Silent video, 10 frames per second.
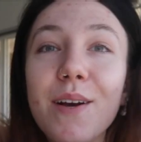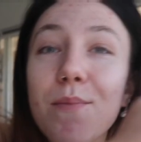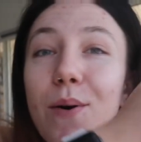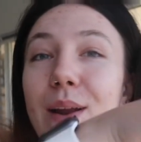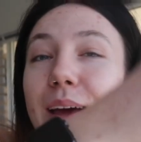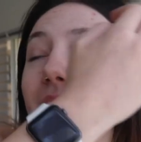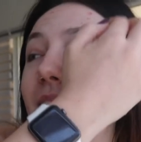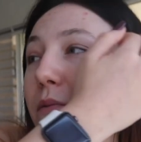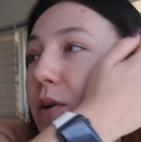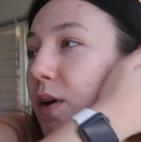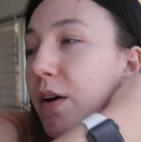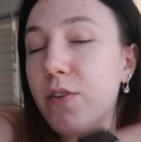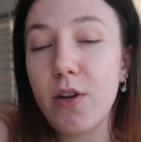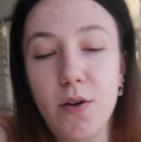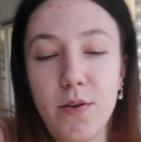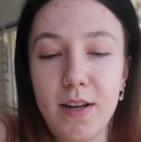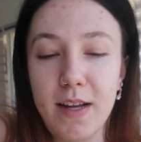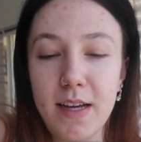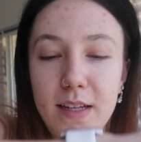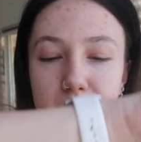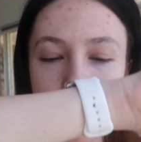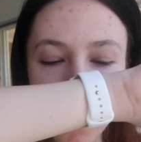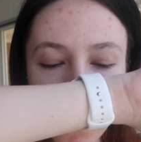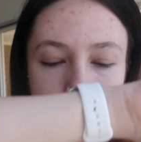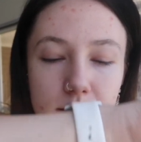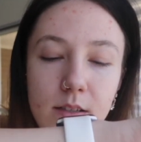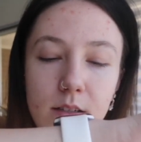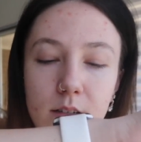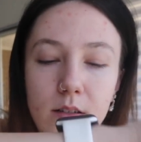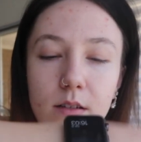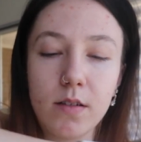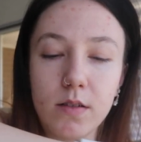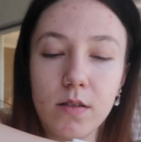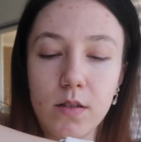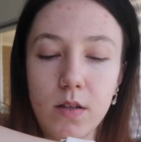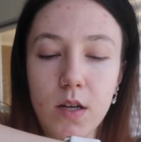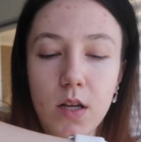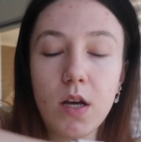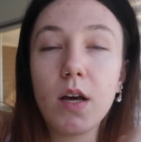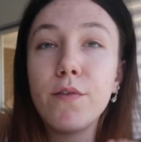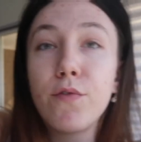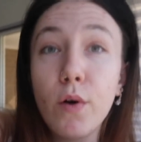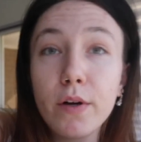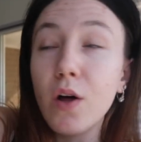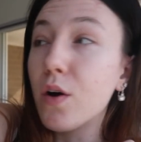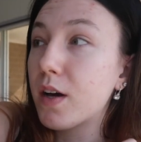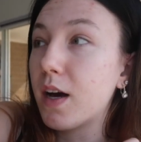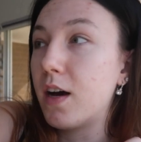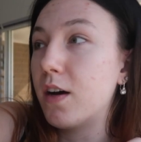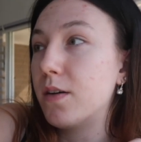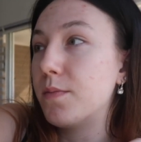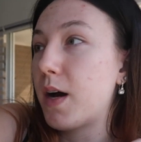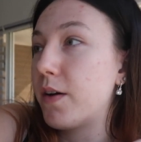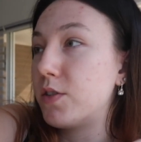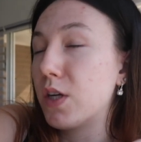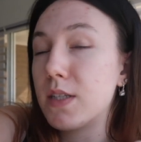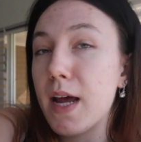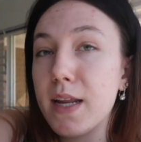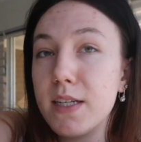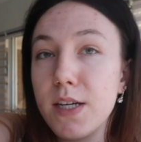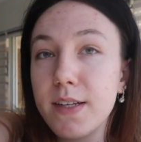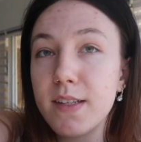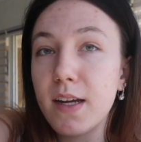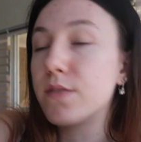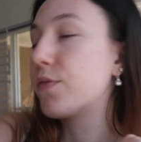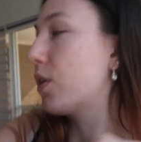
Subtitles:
Good morning, well afternoon, it is 4 o'clock. I've just edited yesterday's